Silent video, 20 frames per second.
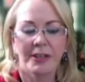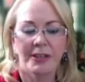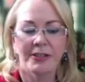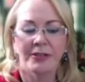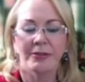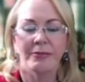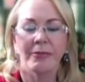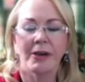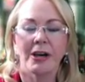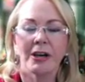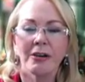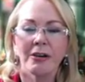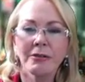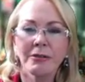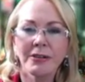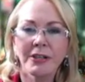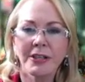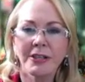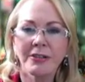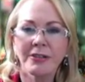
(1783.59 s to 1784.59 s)
some
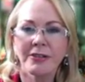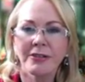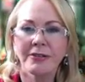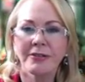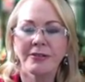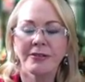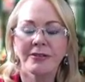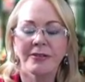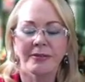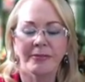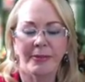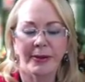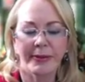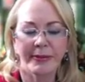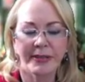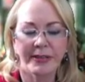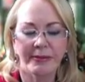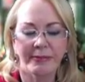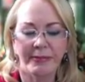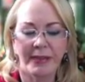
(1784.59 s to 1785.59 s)
old issues,
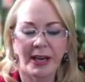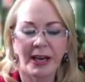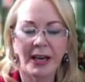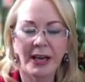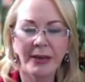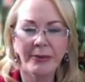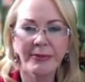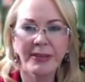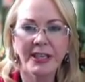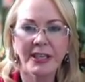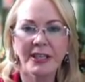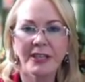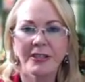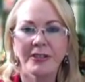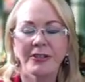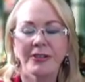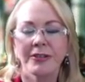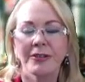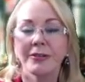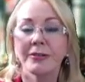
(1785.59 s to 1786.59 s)
maybe some karmic
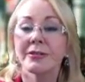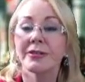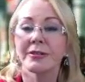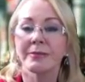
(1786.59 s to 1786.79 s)
issues,